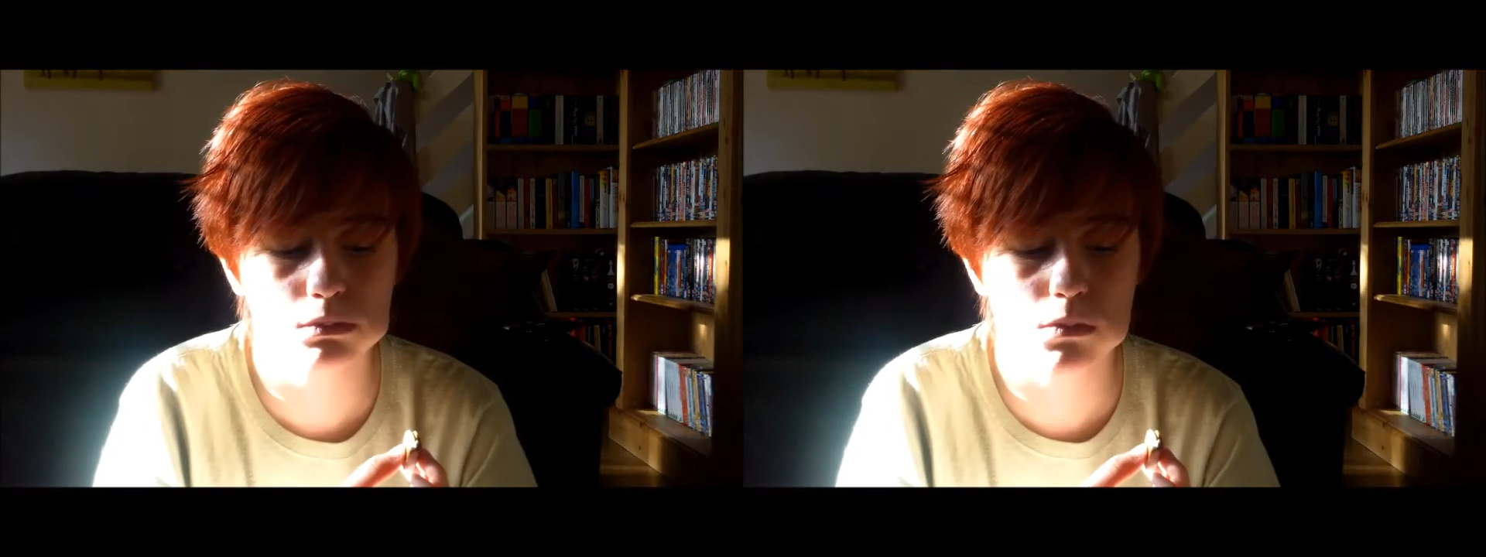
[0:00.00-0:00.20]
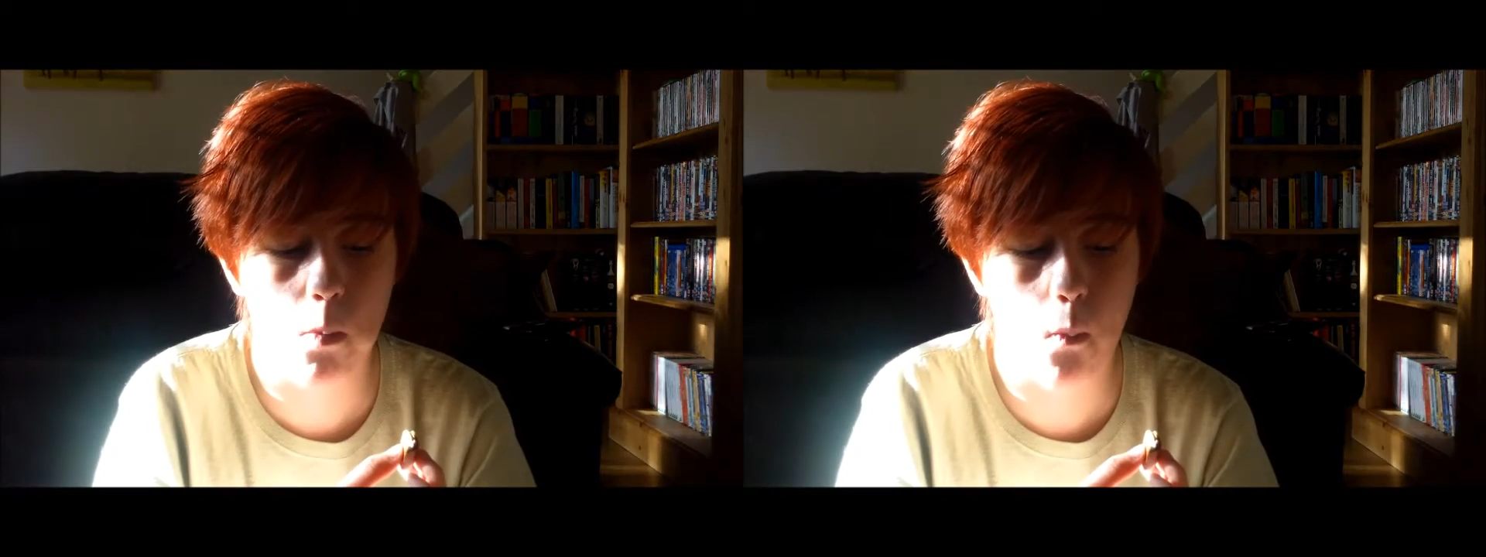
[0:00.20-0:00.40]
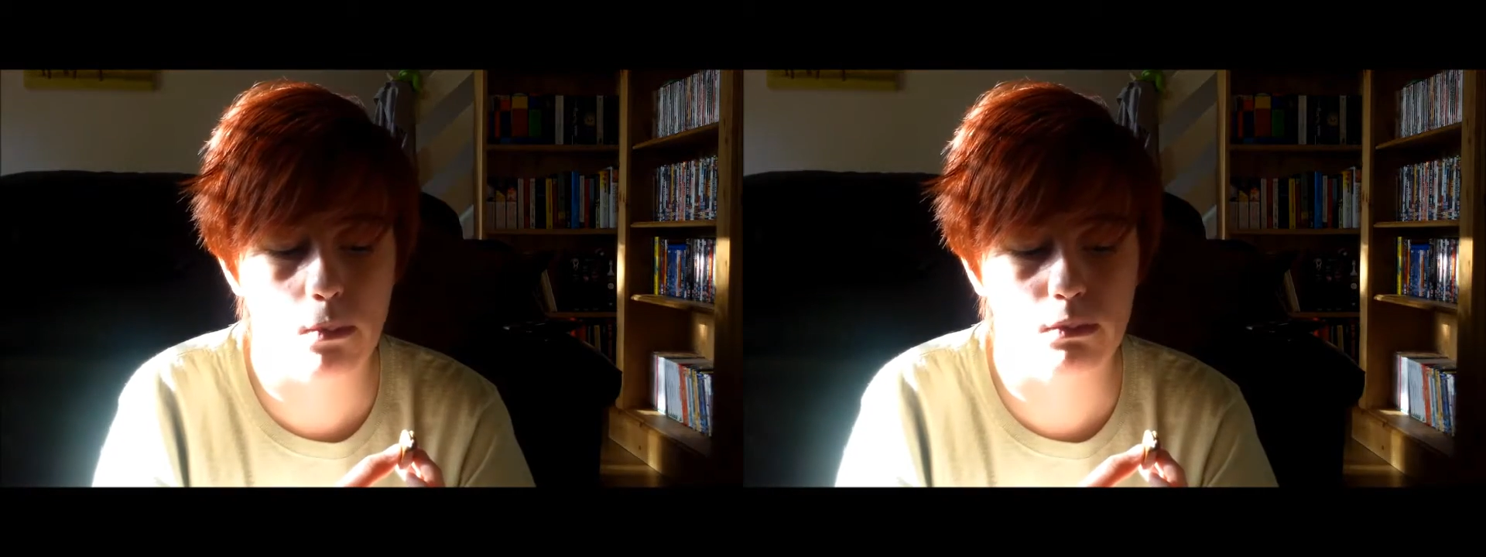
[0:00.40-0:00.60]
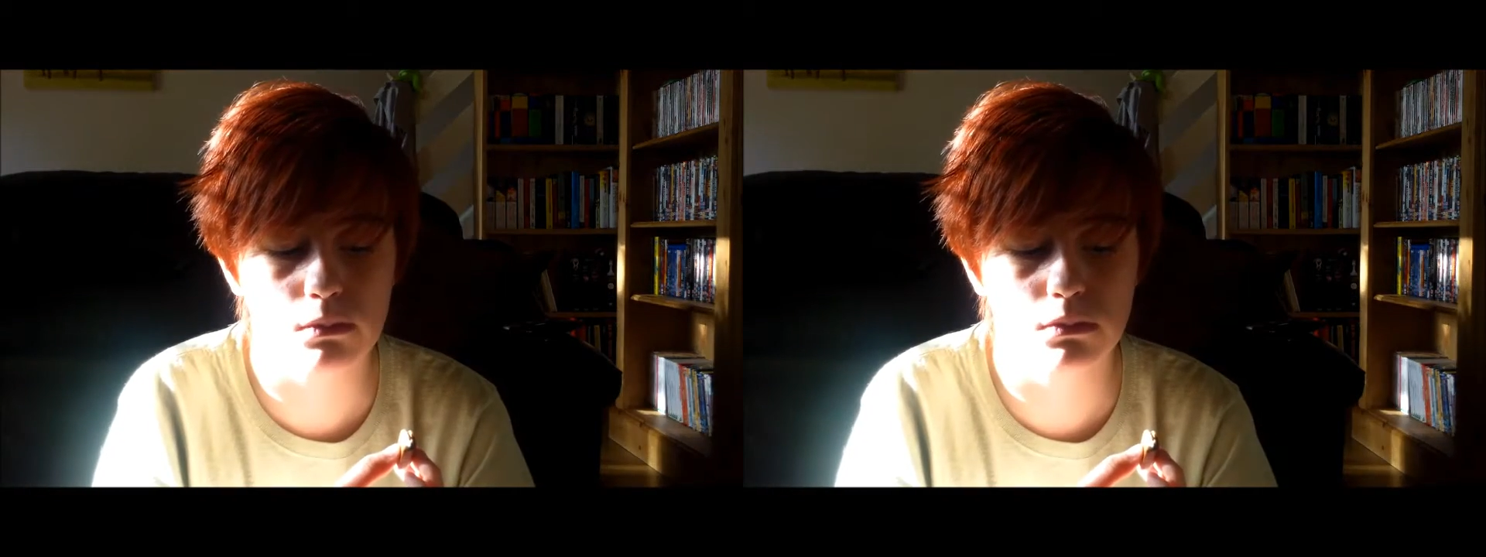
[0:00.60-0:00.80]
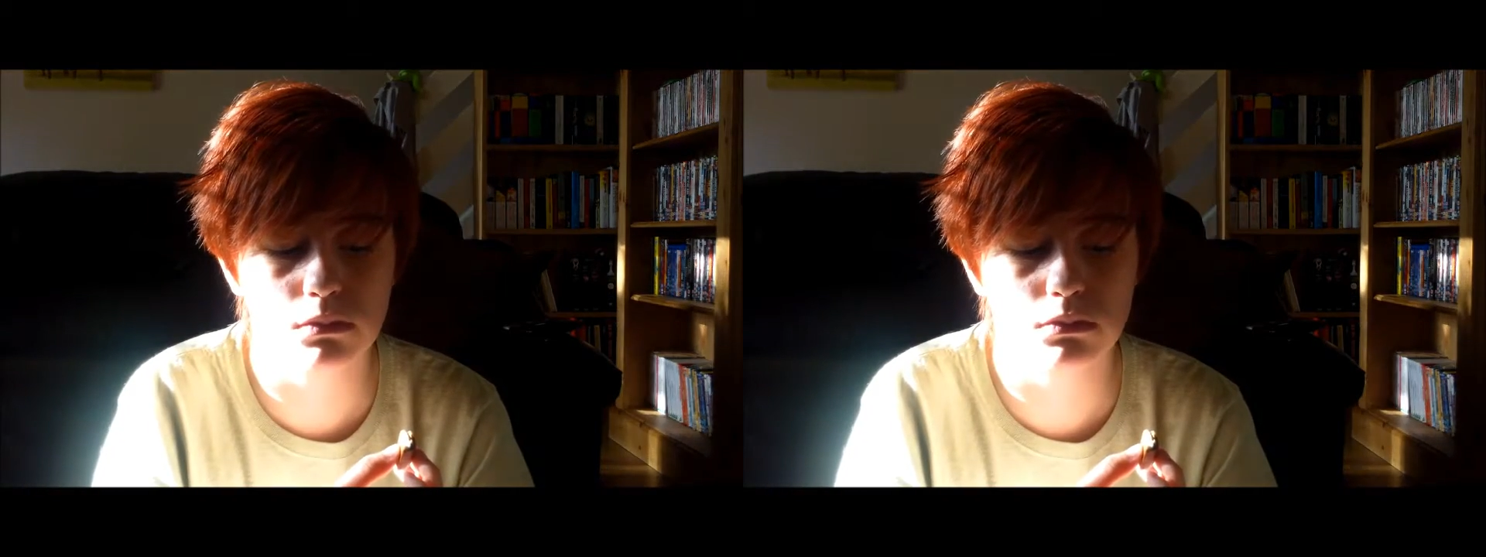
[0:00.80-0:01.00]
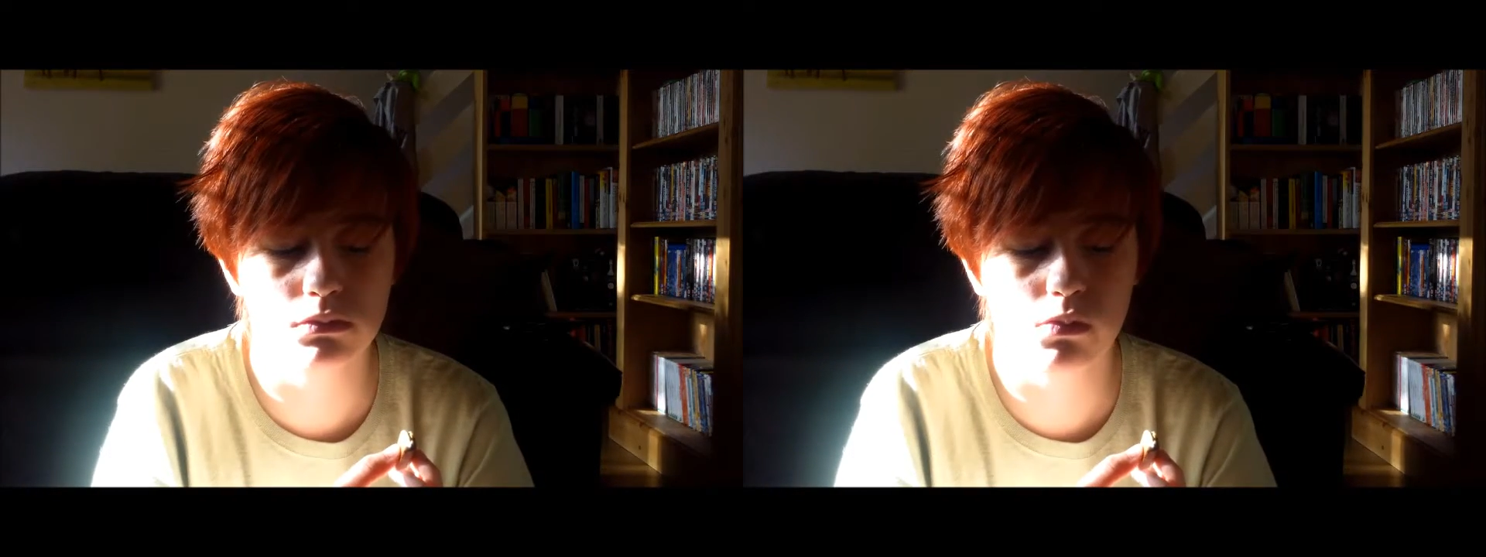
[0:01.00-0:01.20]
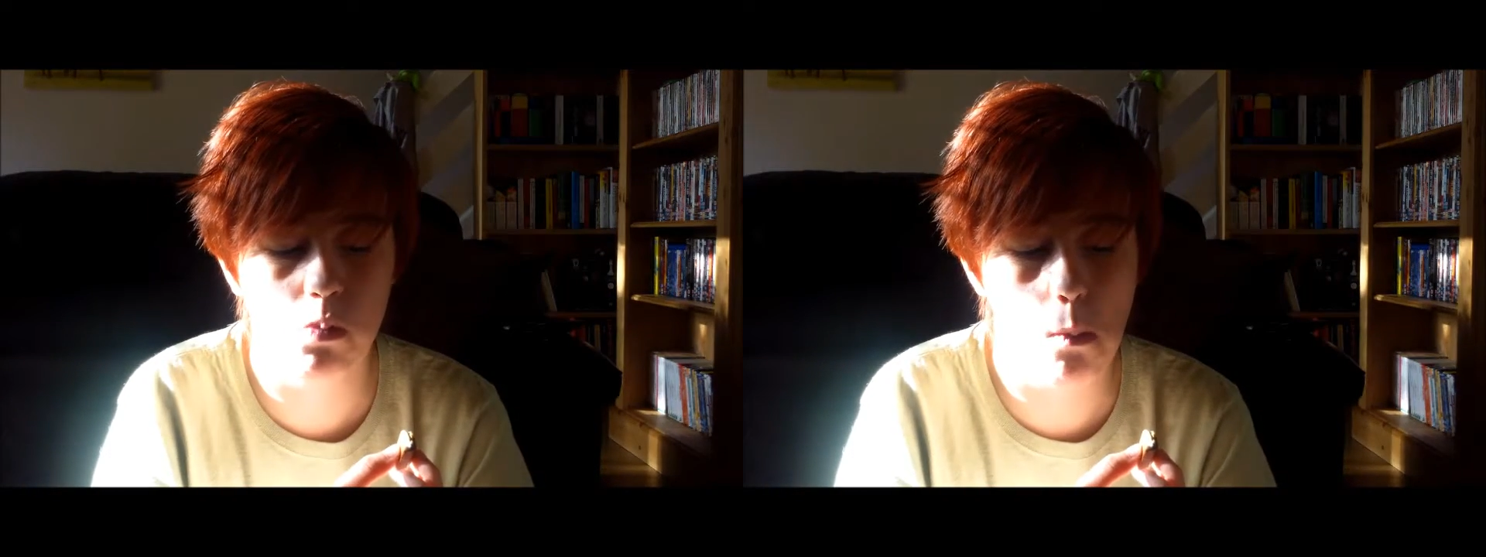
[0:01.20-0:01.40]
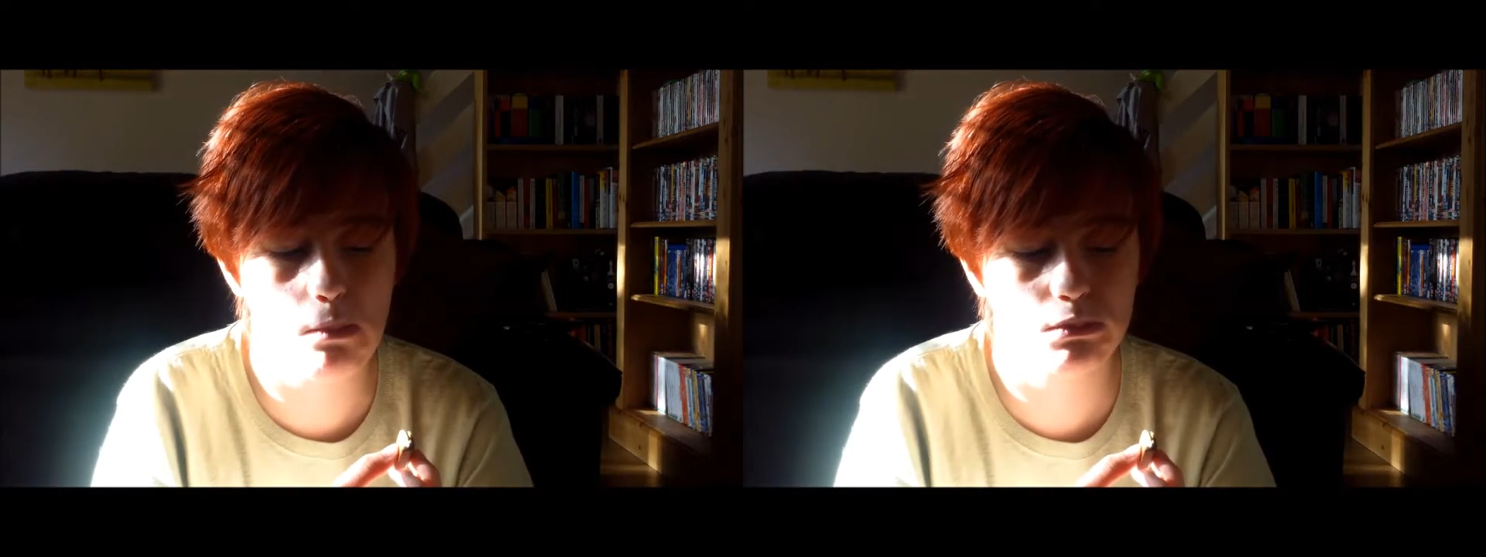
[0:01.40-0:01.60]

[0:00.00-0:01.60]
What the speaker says: I'm